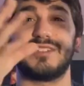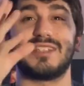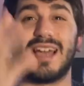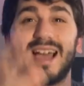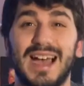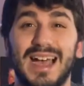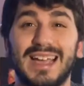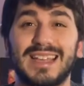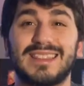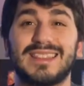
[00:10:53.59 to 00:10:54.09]

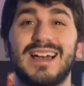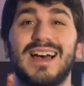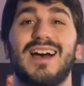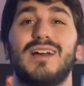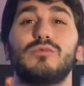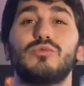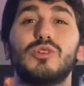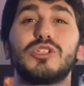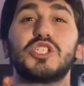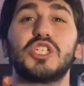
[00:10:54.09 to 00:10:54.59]

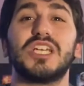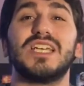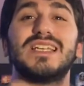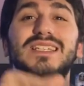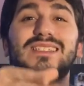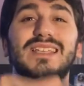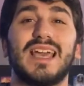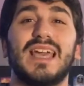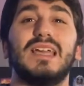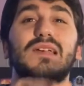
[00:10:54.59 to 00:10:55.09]
Tython, which
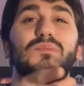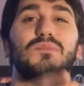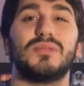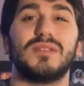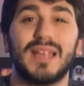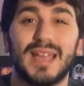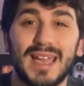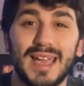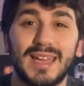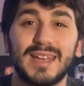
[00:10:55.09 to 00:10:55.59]
is a
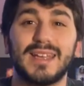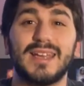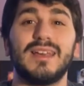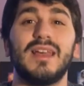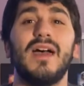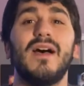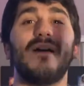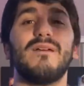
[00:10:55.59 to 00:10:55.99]
planet